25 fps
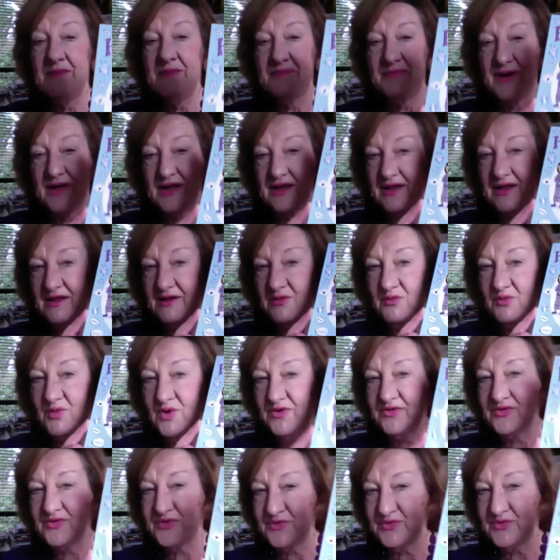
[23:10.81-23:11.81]
But
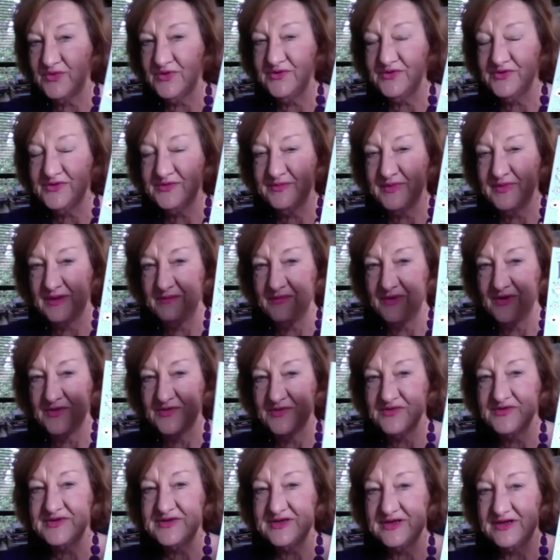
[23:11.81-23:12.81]
what thrills me
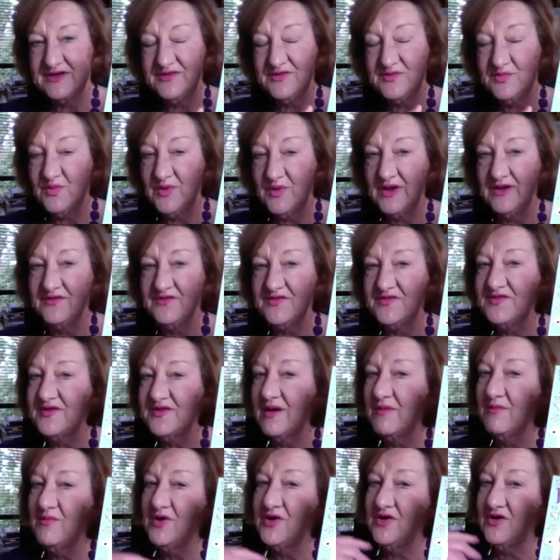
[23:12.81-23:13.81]
most is when
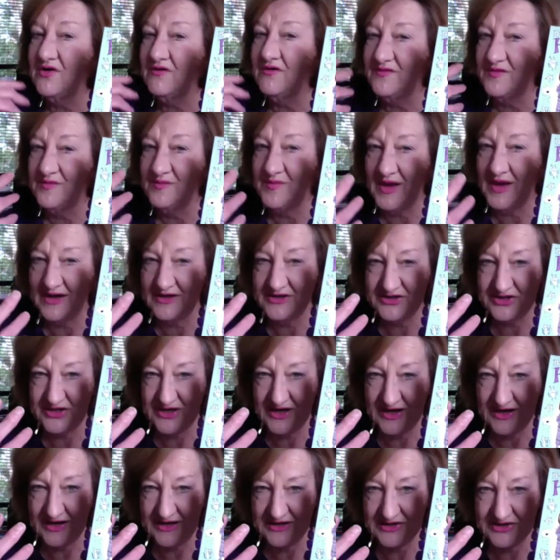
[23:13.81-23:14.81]
someone of
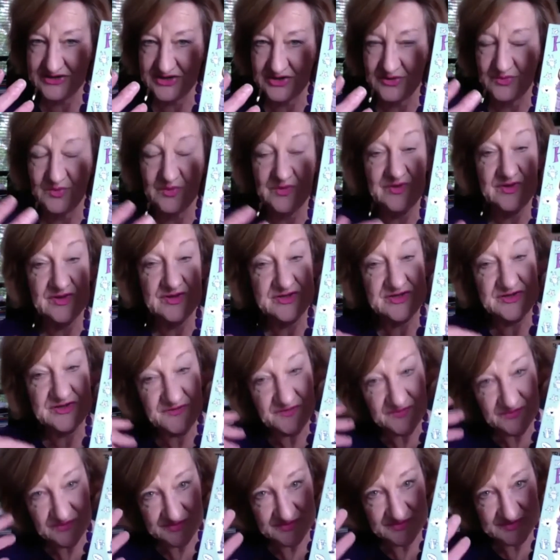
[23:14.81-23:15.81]
imagination with a
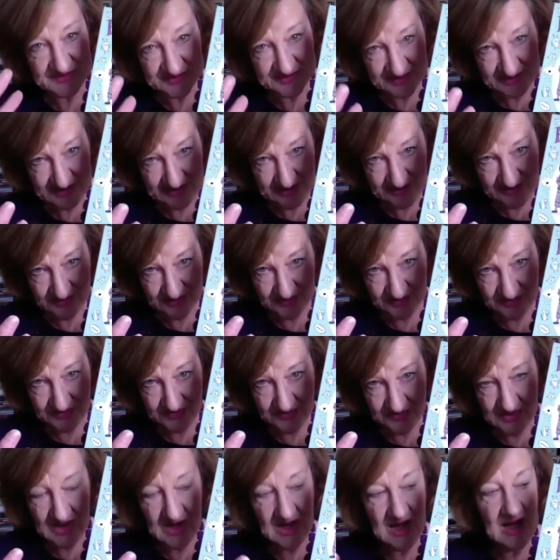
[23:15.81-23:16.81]
different skill,
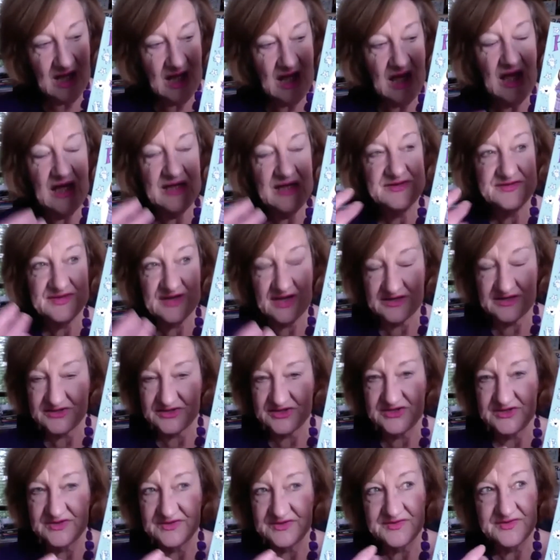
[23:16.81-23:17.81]

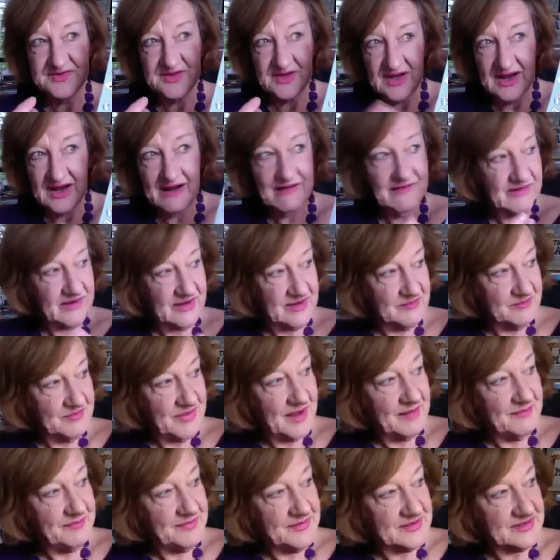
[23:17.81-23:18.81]
such as the Larrikin
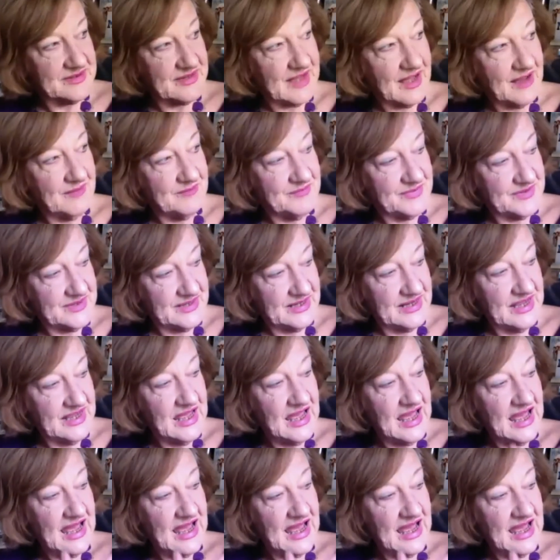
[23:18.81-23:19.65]
Puppet Company, are